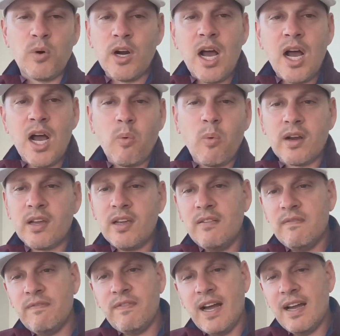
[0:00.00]
we're not
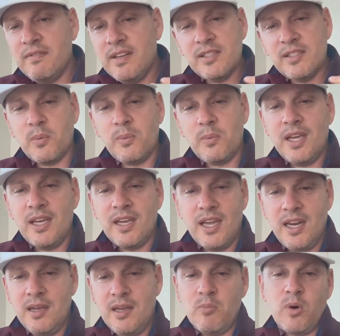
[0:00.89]
working 5 days a
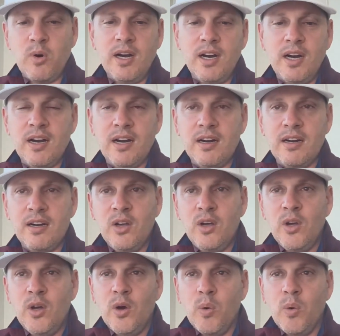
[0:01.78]
week anymore here.